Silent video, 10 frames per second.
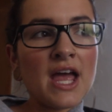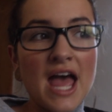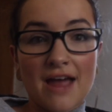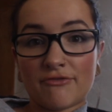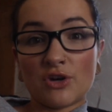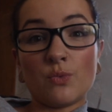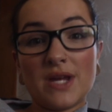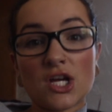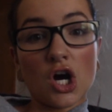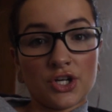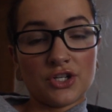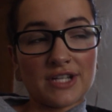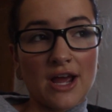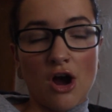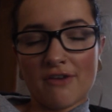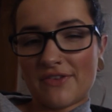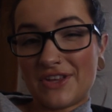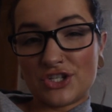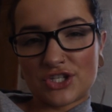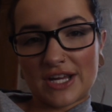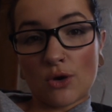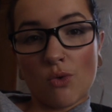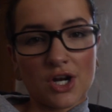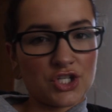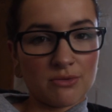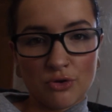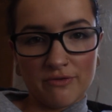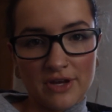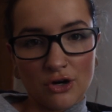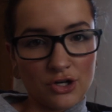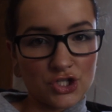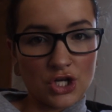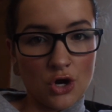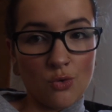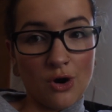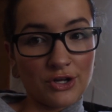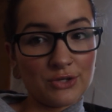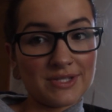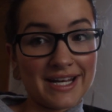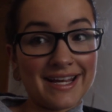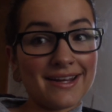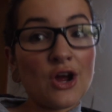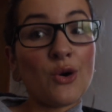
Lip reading: every week on your day off, and then just like watched a movie or a show while you did it,